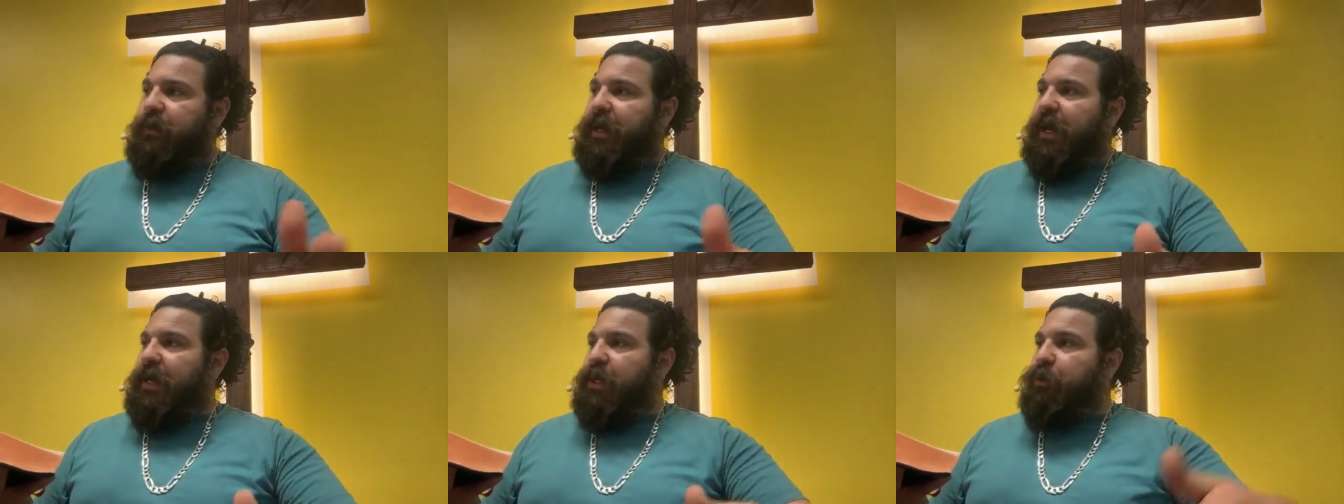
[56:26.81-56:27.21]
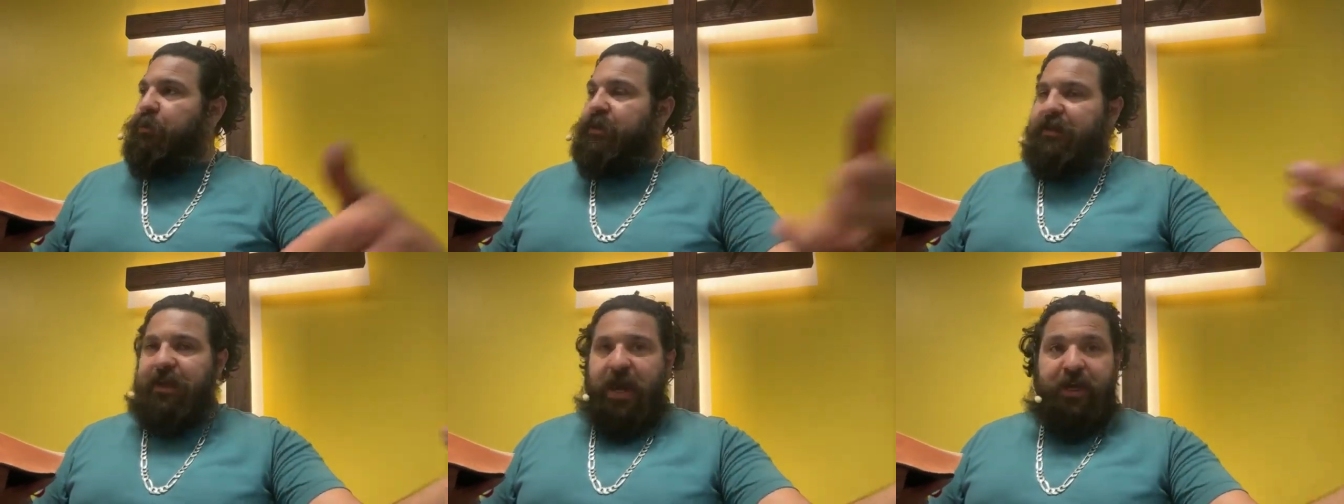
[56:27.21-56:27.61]
for getting
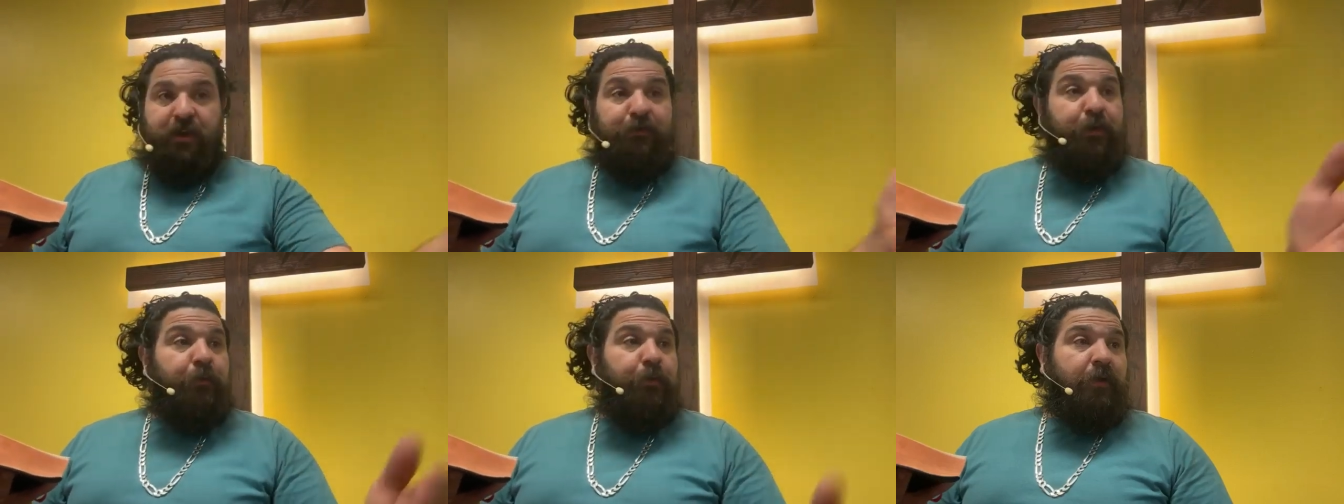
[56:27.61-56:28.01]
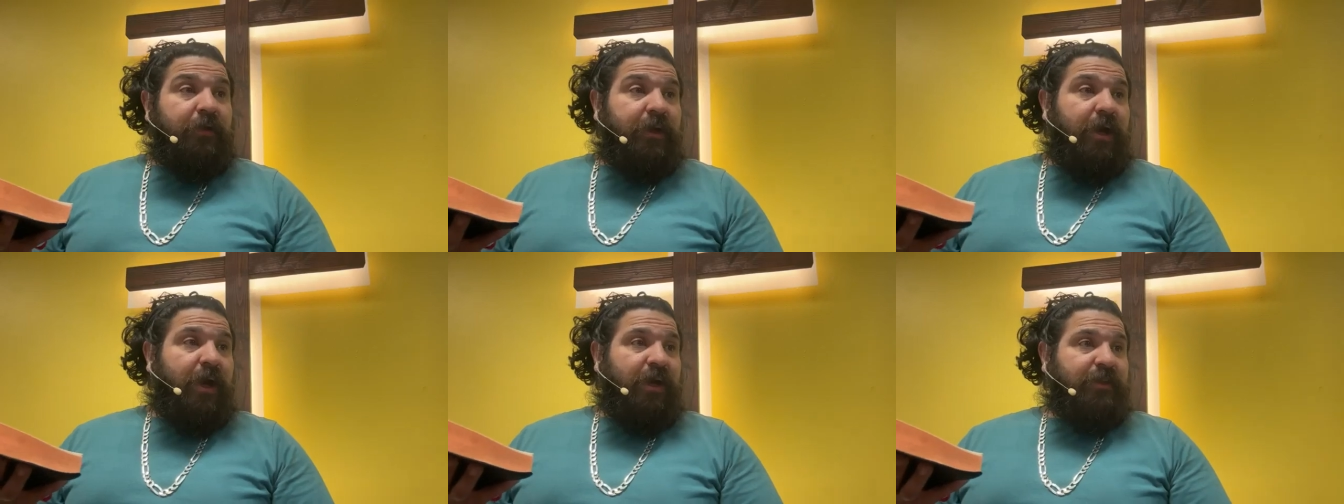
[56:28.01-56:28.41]
you to the end if you're
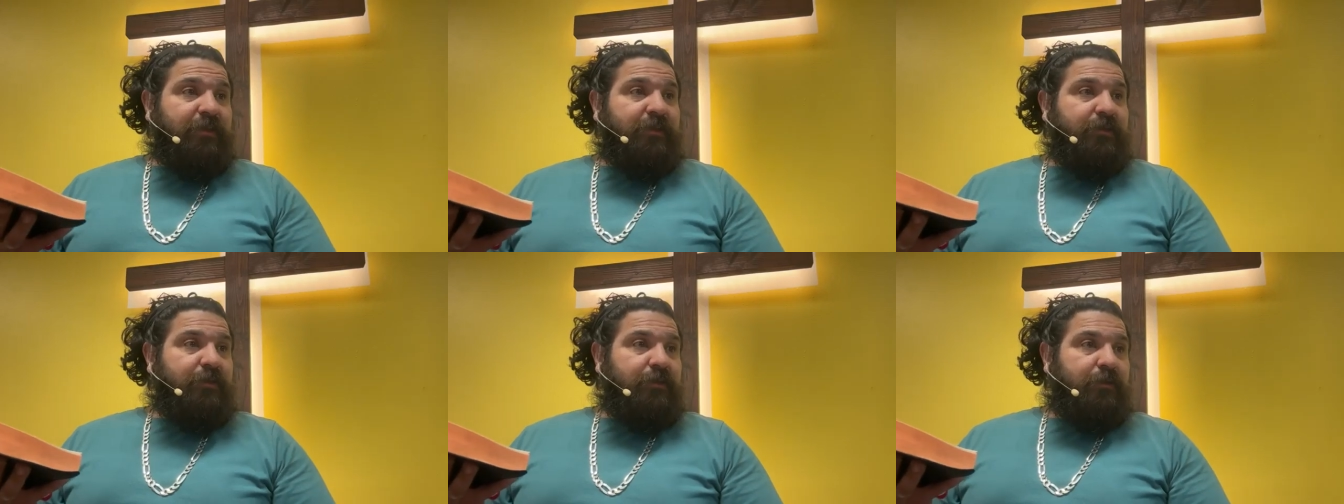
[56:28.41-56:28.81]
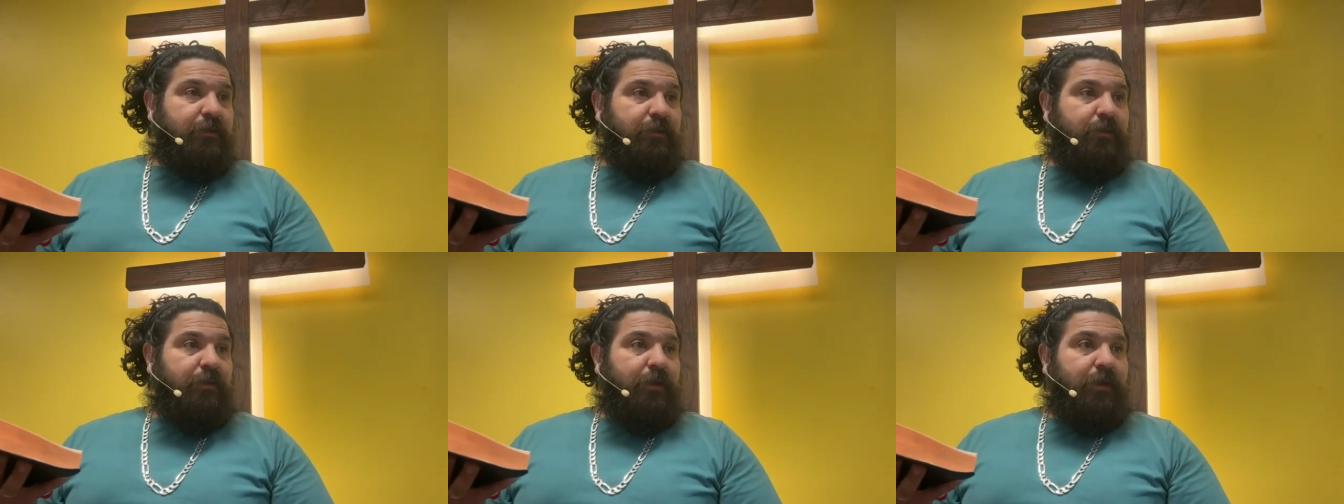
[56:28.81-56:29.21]
really God's?
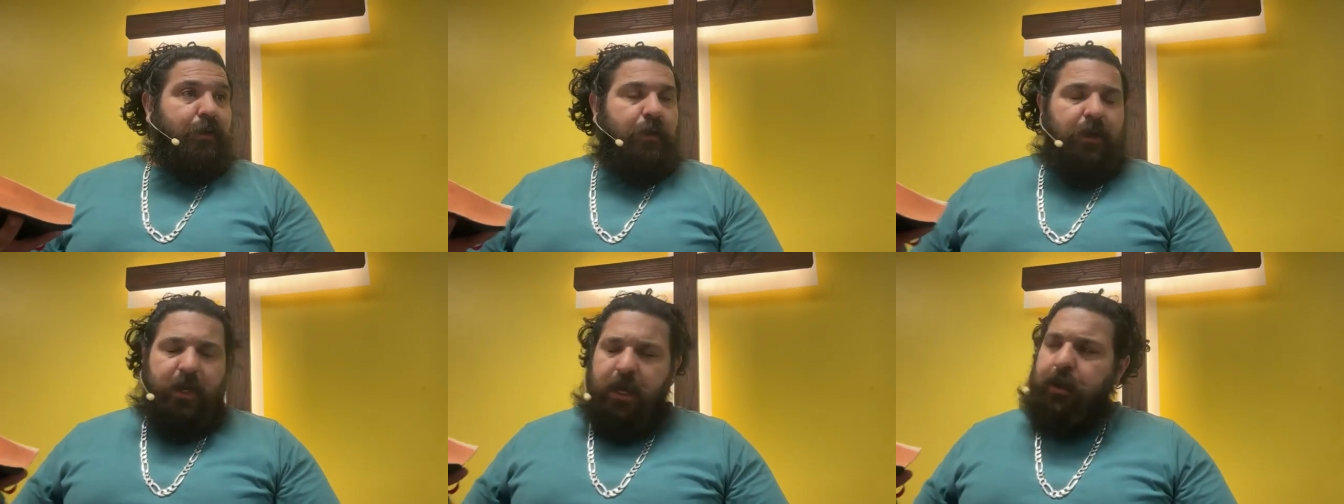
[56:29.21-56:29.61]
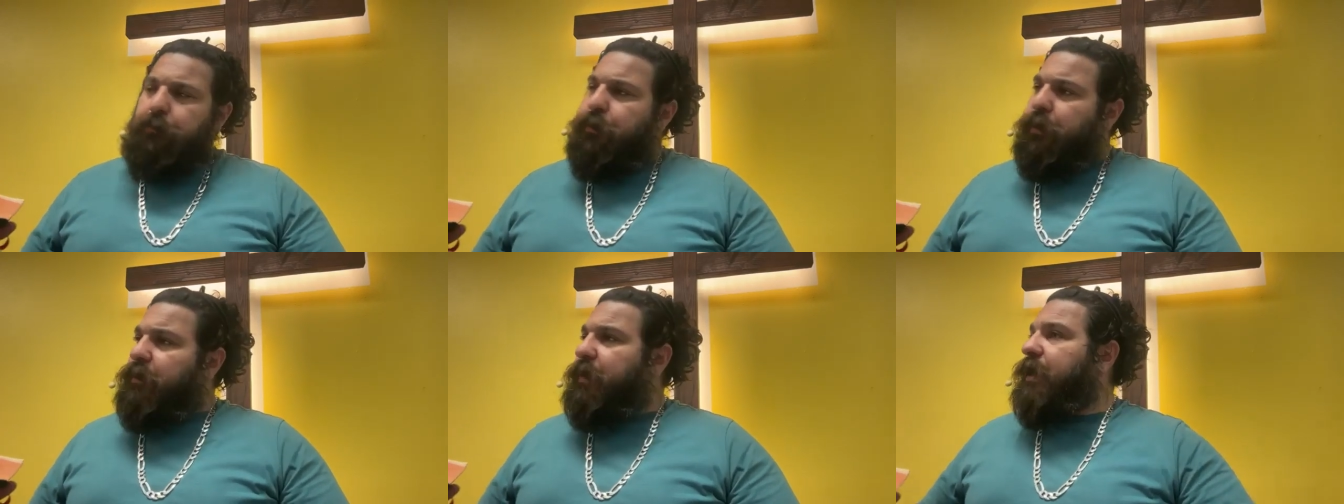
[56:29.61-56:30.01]

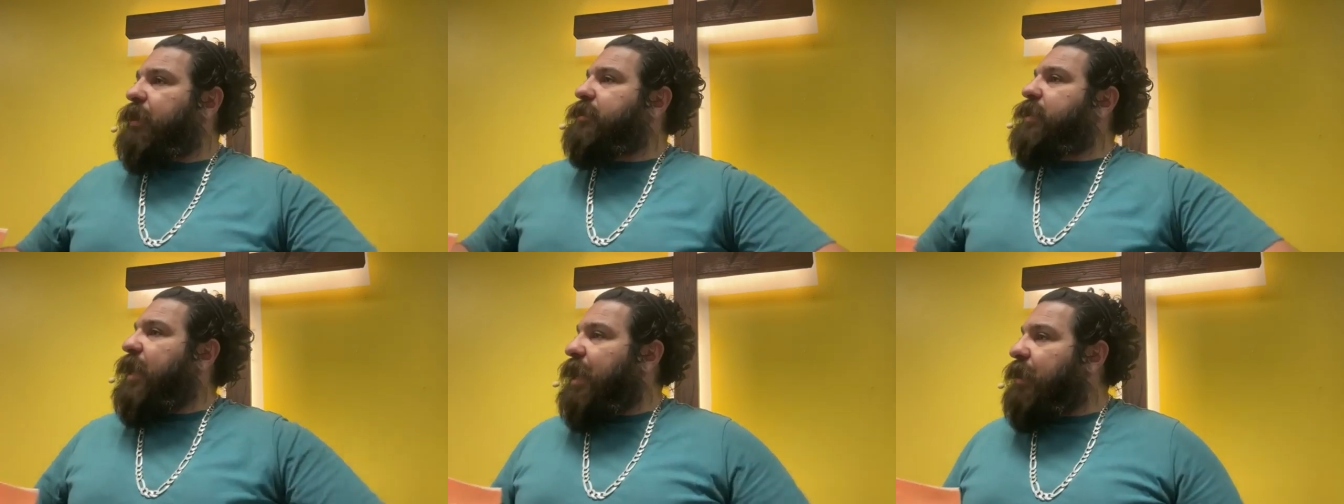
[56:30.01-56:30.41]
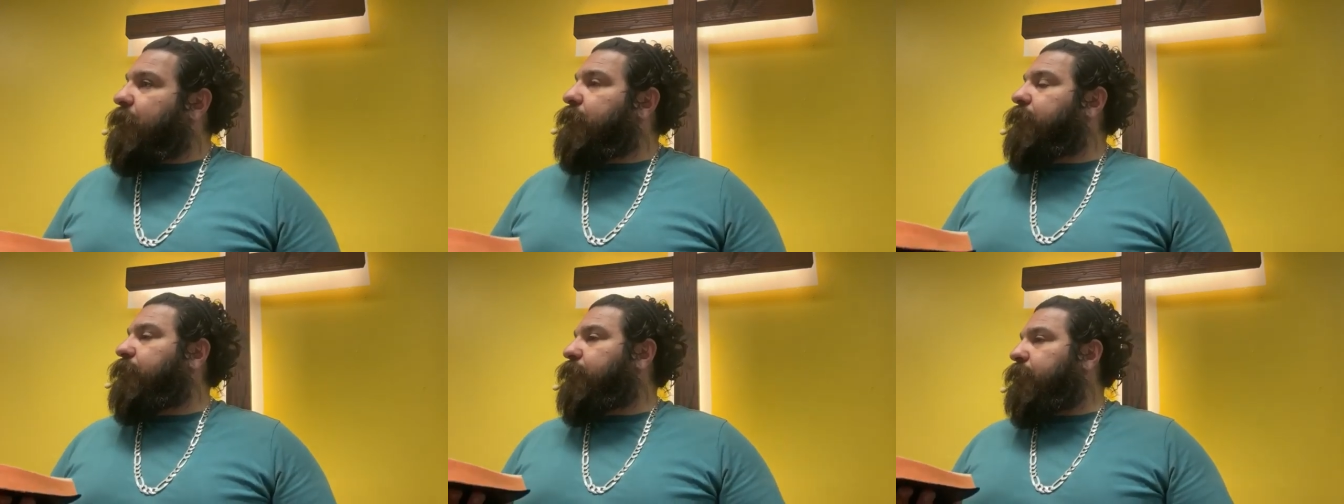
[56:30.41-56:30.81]
It really is
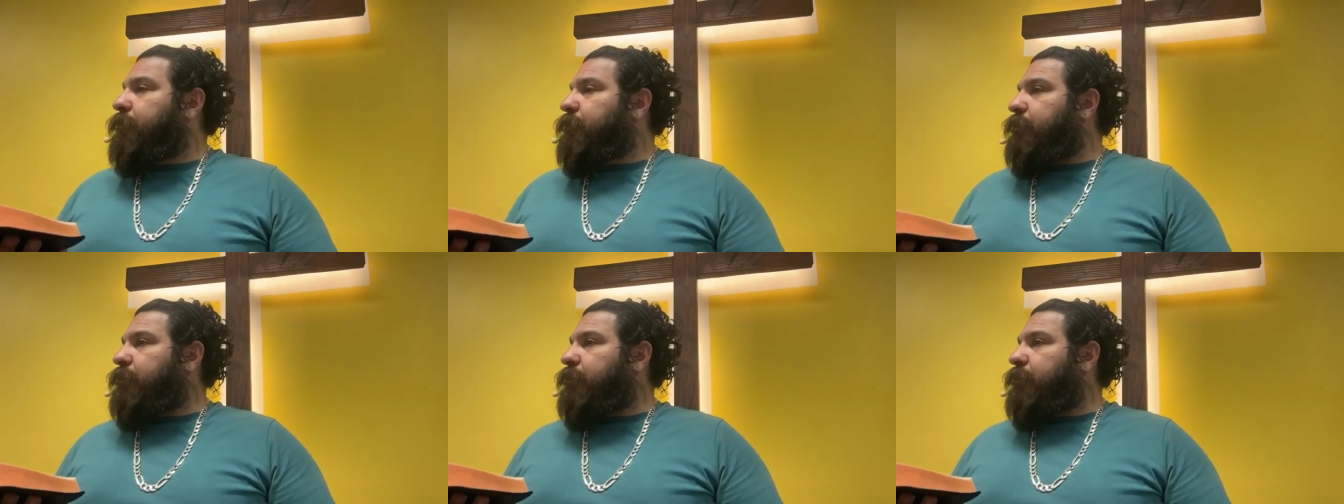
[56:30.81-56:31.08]
Him.